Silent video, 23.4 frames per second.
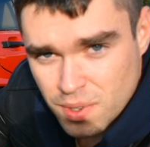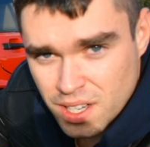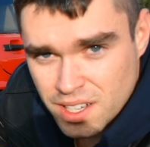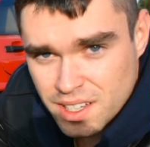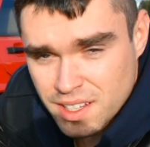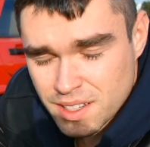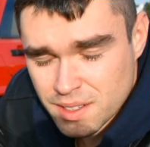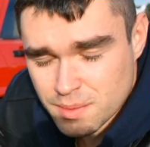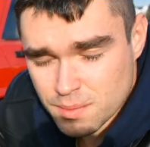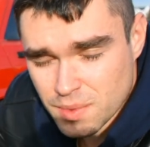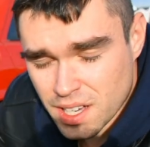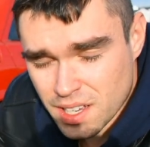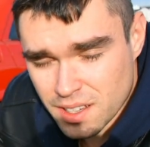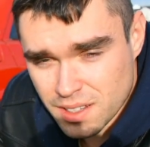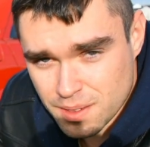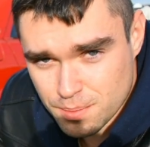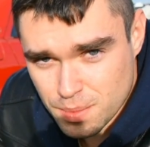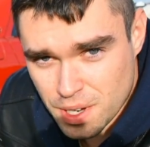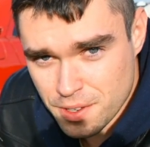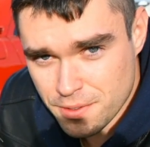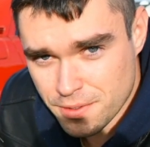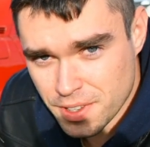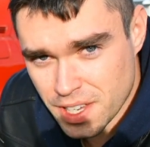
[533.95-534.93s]
my my
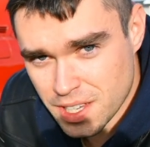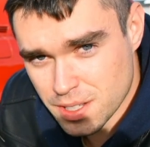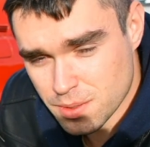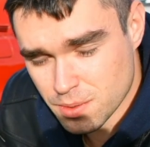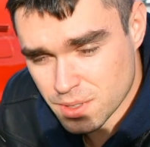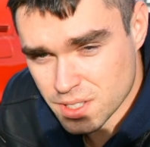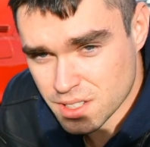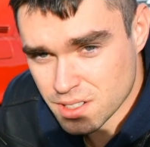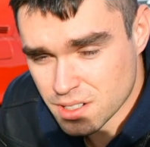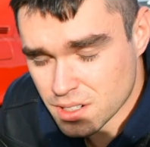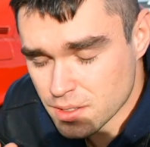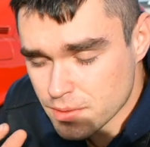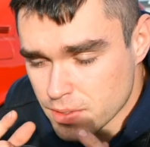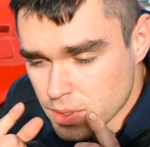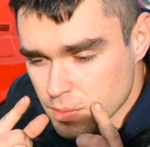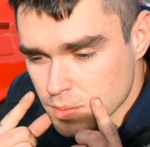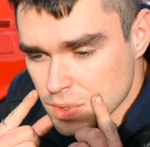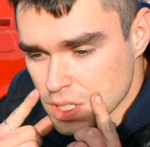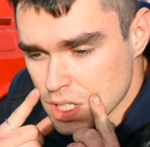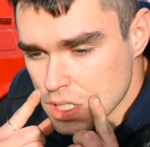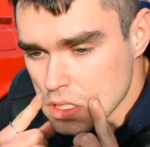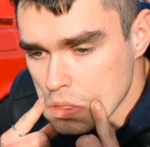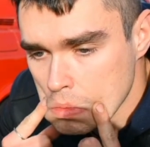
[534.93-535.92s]
my face would turn
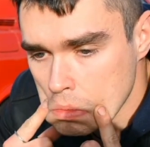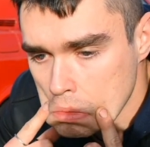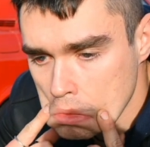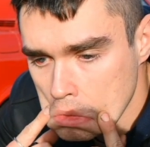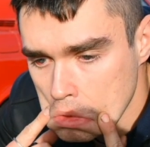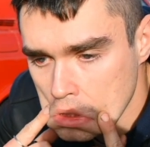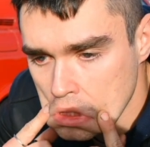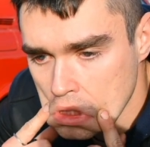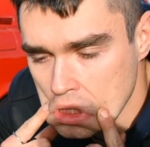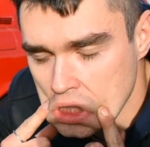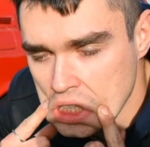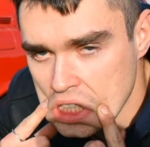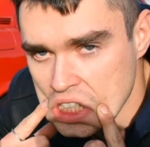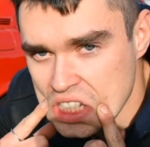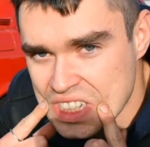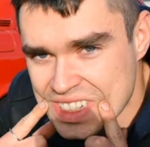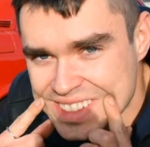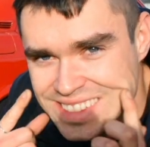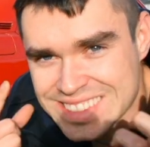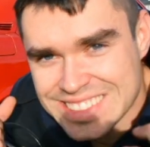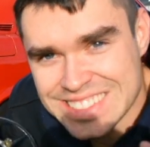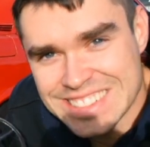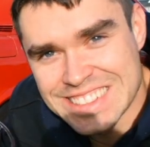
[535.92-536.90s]
from this to
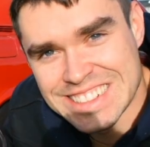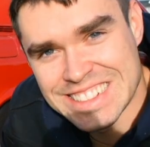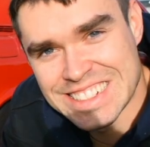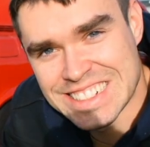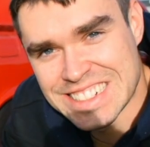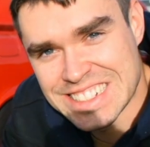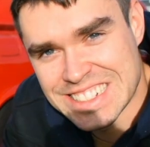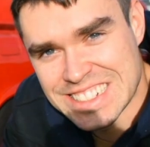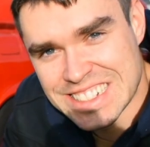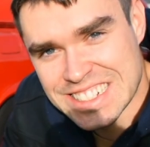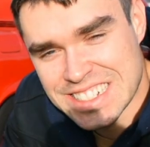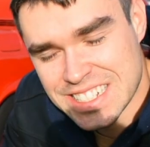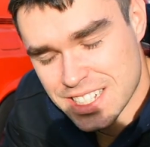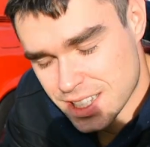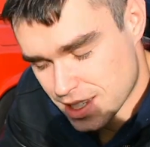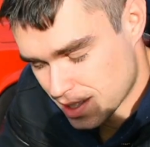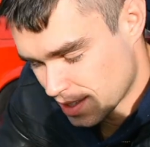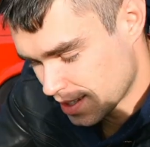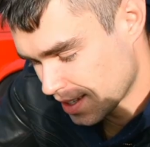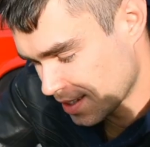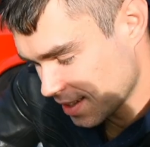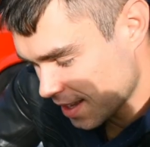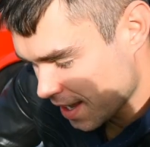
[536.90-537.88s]
this
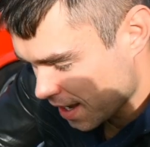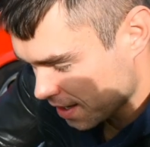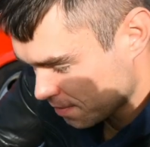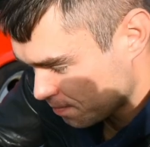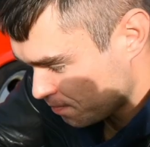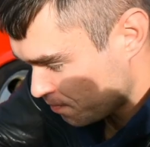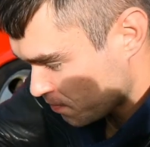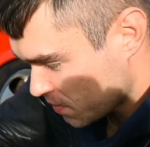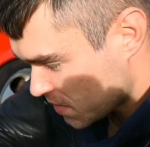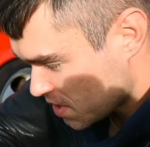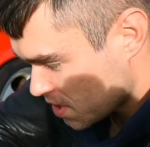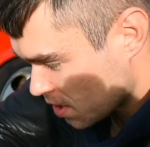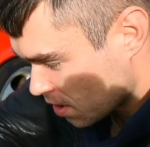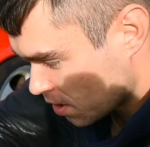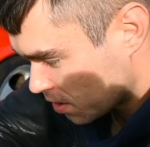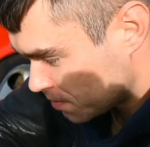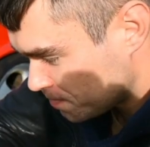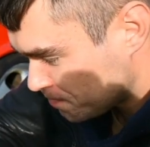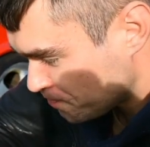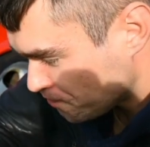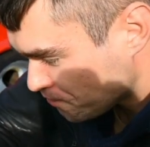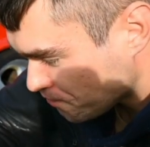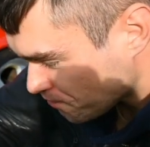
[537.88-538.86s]
like that
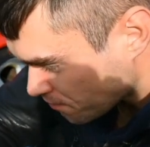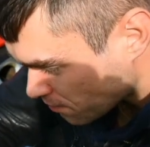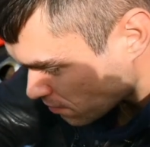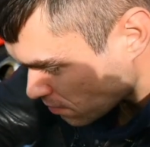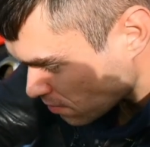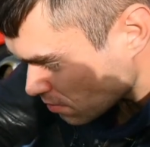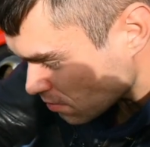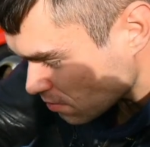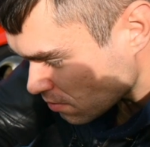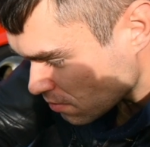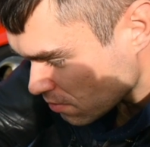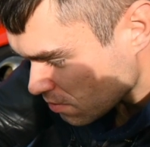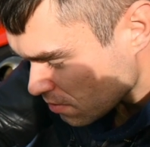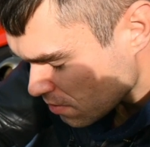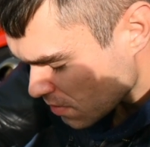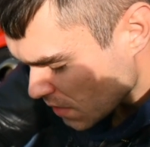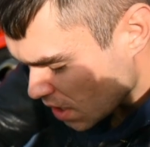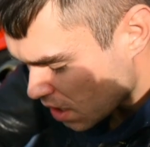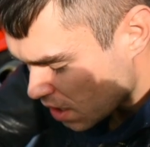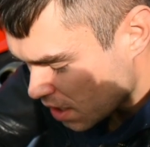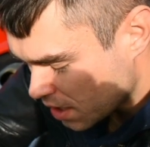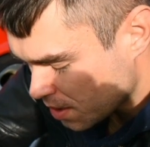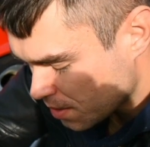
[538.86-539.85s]
so
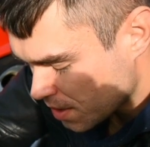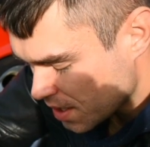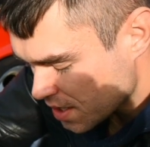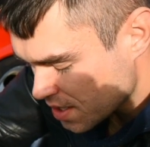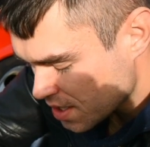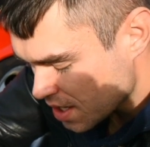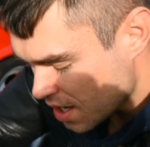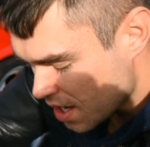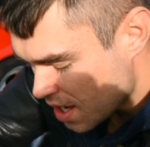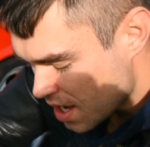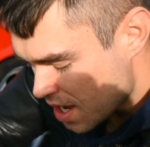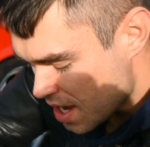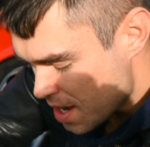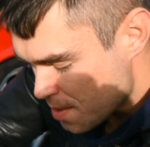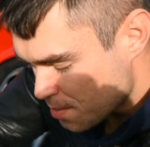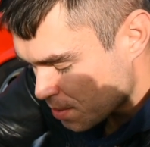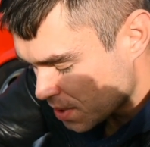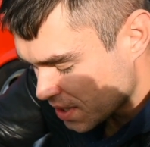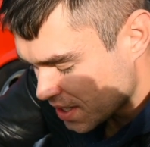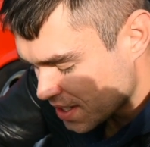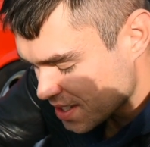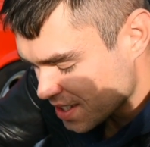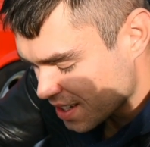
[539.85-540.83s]
anyways
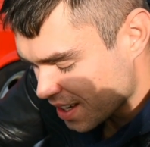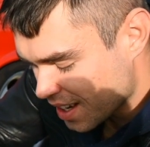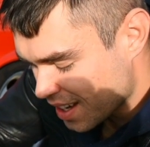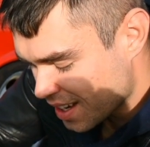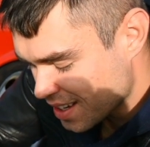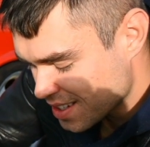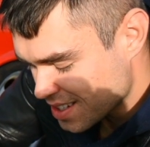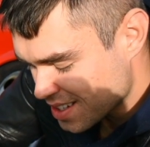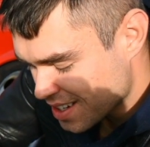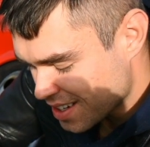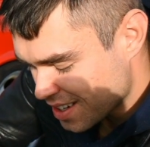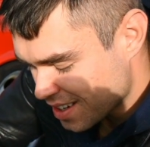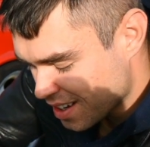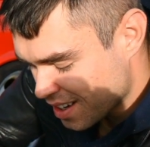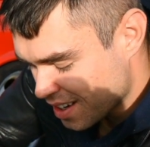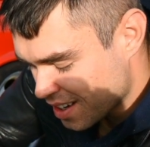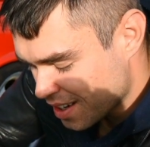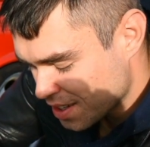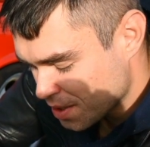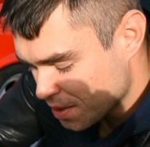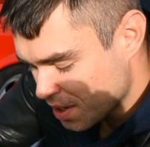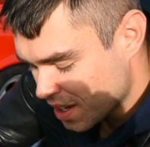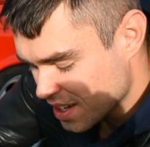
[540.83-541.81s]
please guys
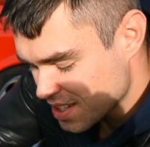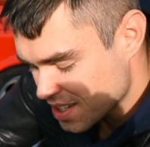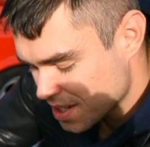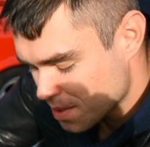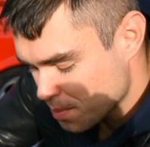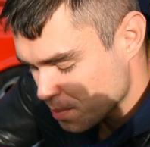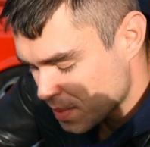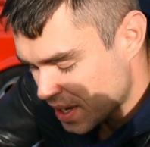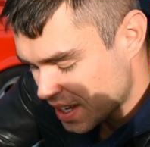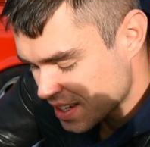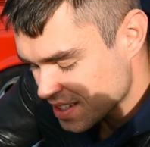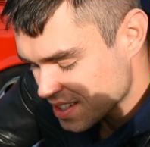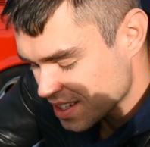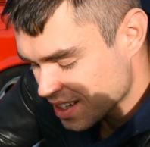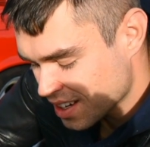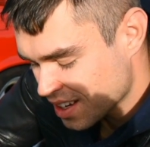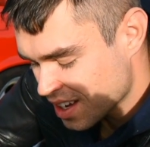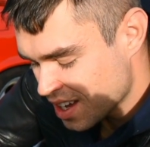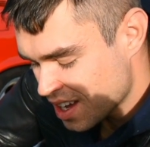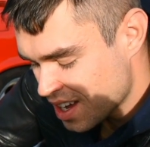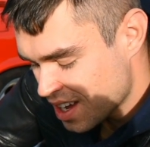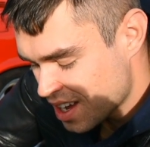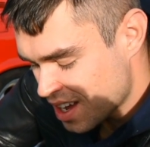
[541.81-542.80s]
uh, you guys are
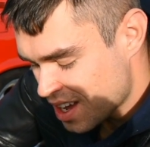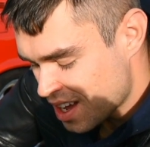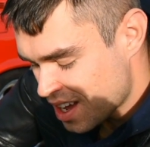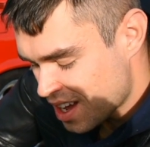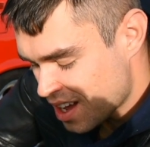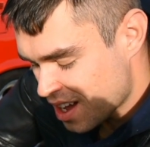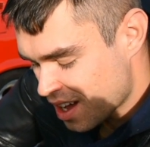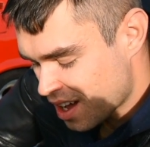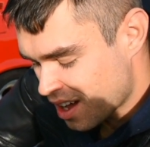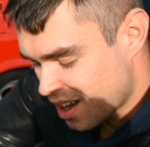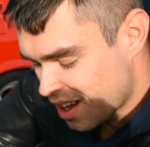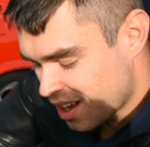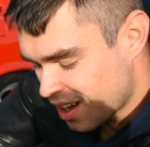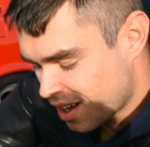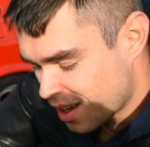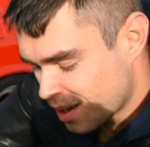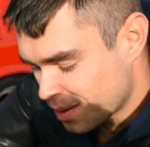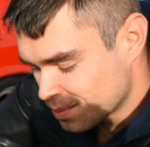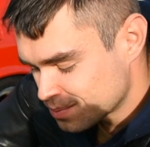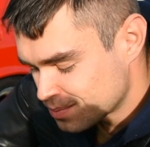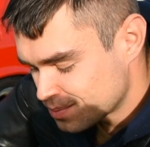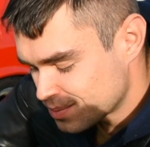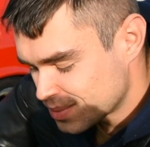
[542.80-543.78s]
amazing uh,
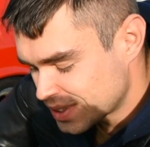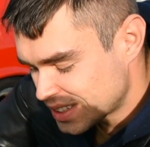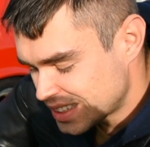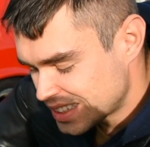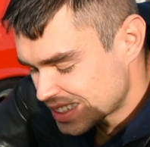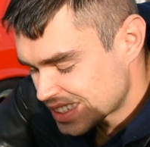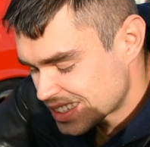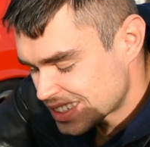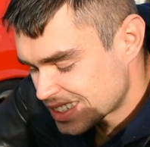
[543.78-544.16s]
please